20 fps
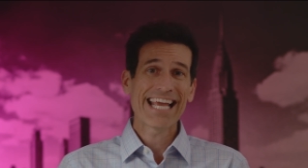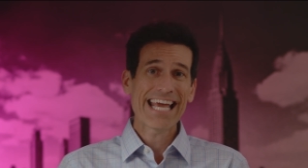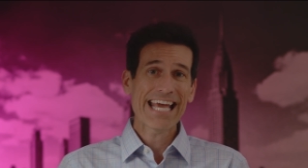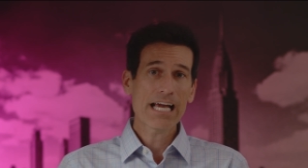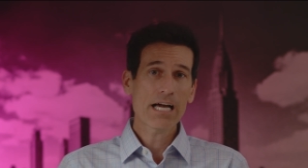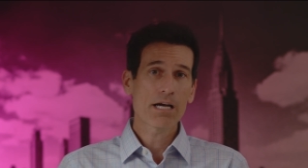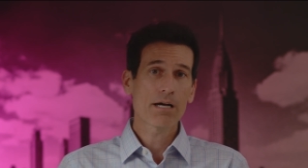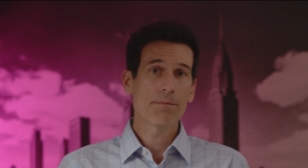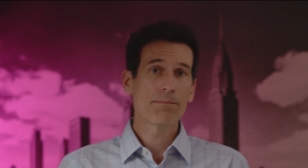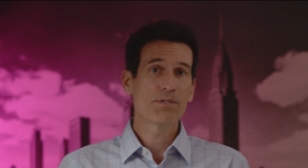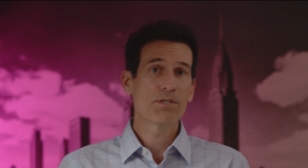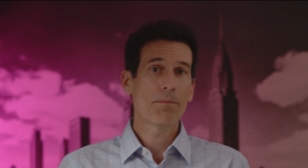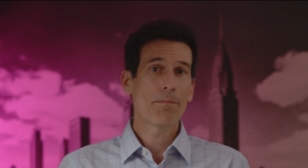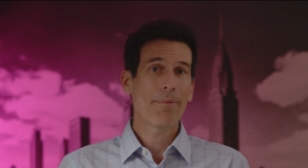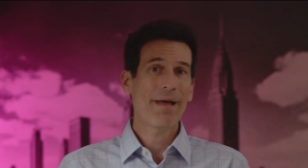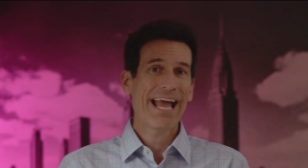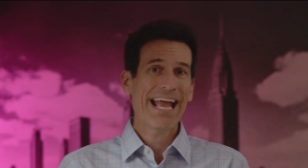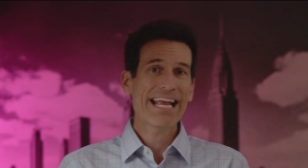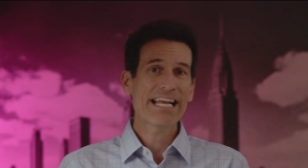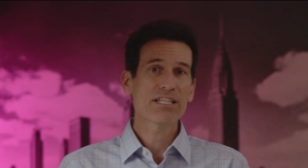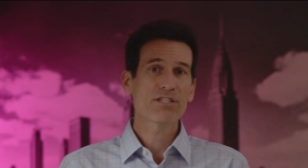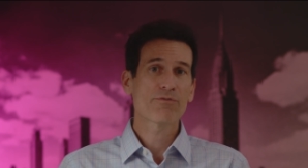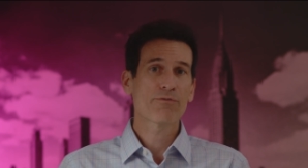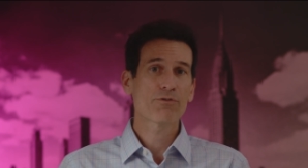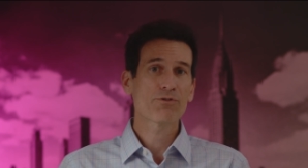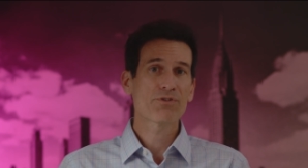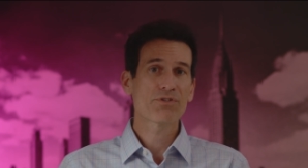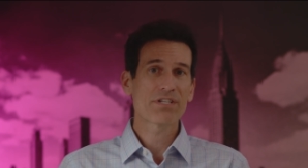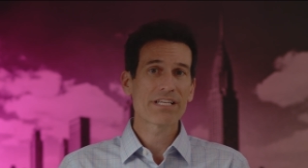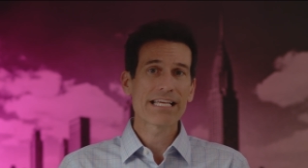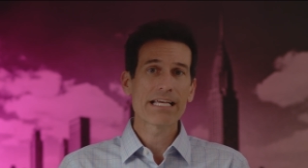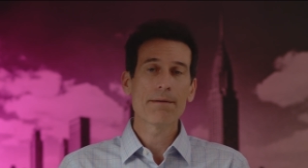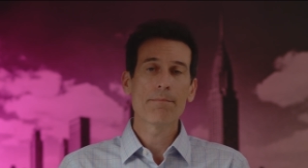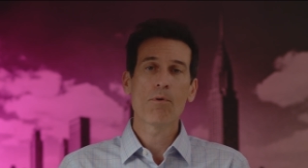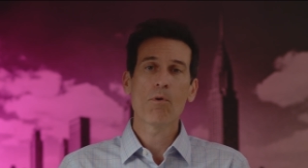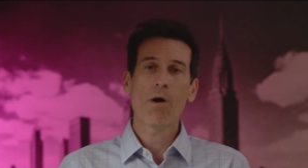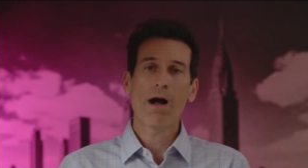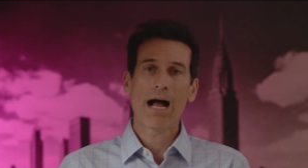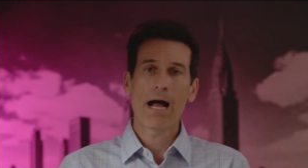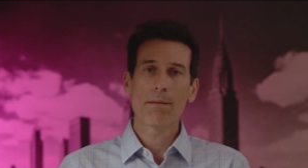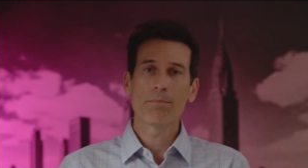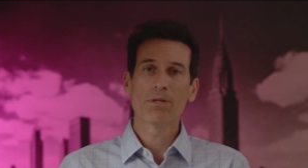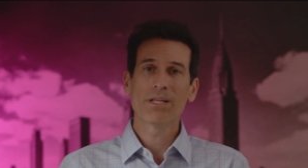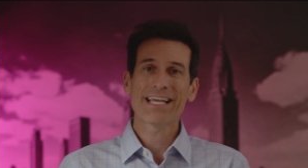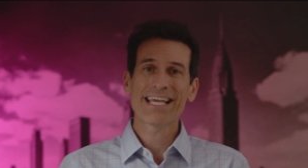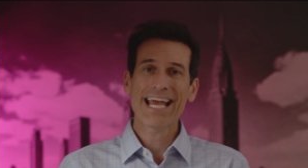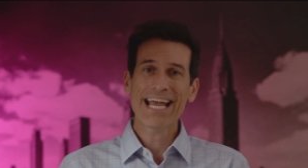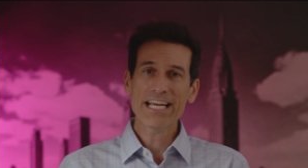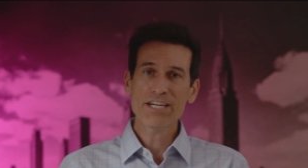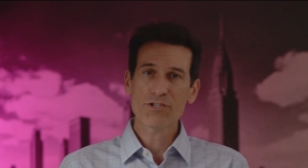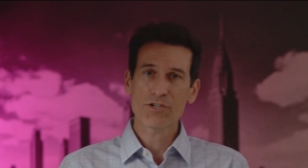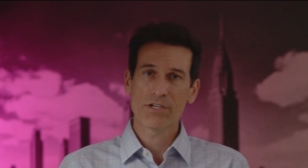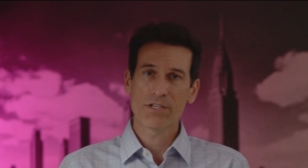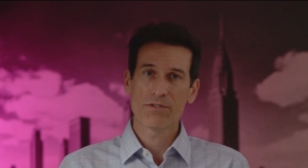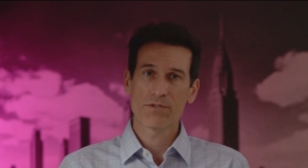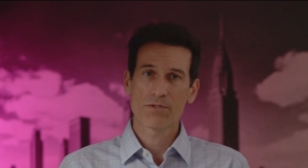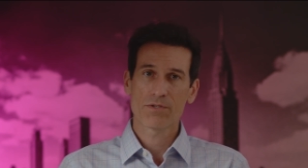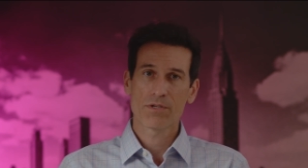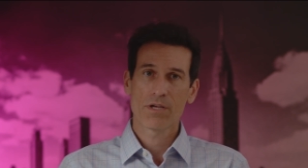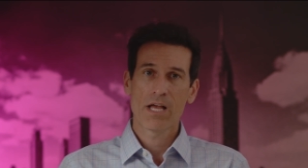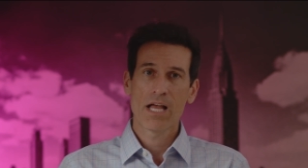income to pay its foreseeable obligations?